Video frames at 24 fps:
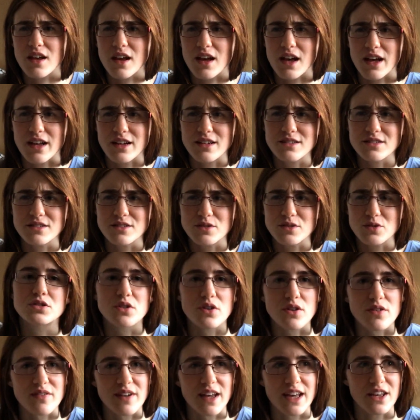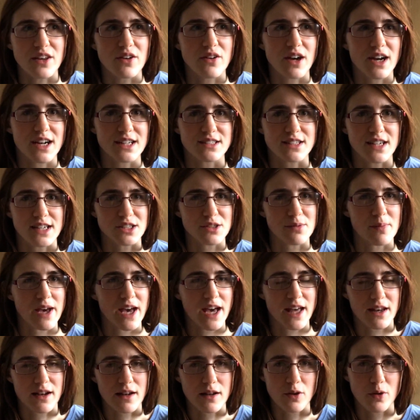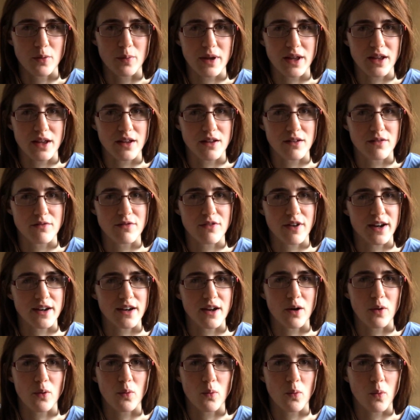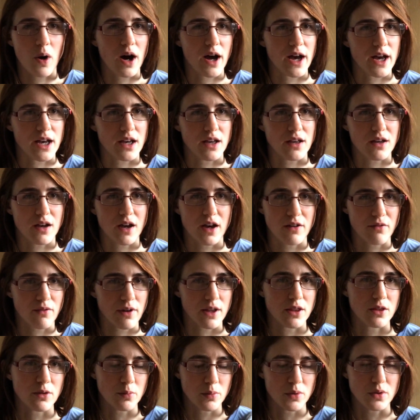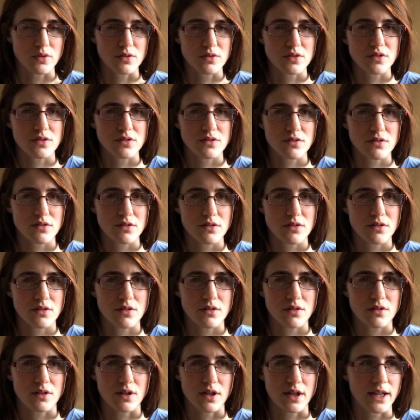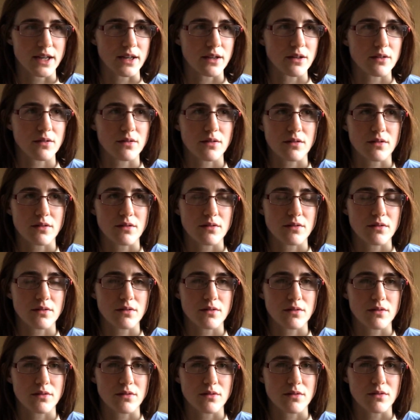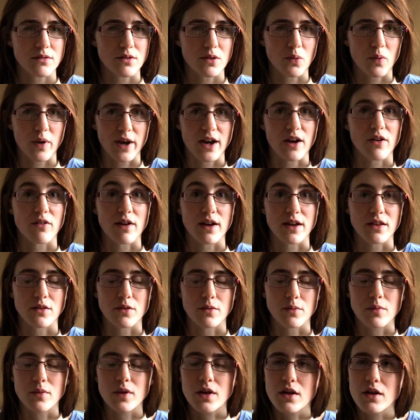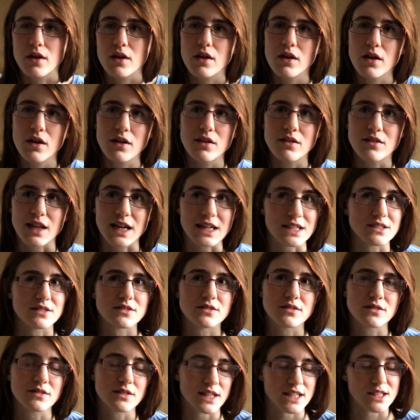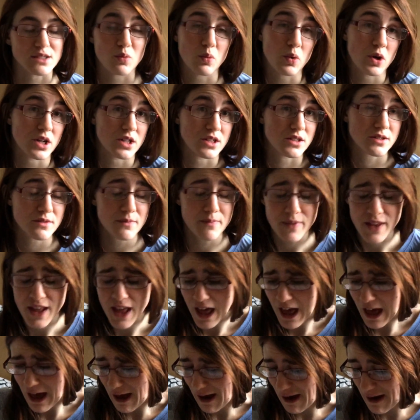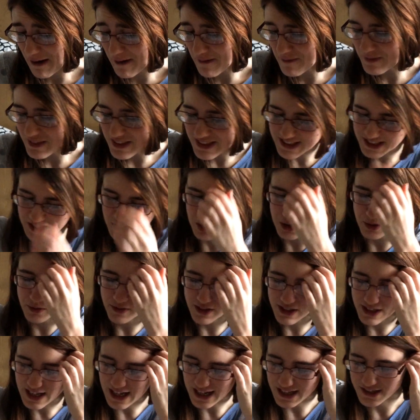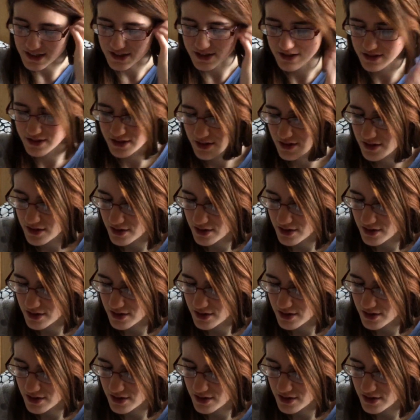and sort of let you guys get into my head a little bit and find out why I rate the books like the way I rate them. That's words. So yes,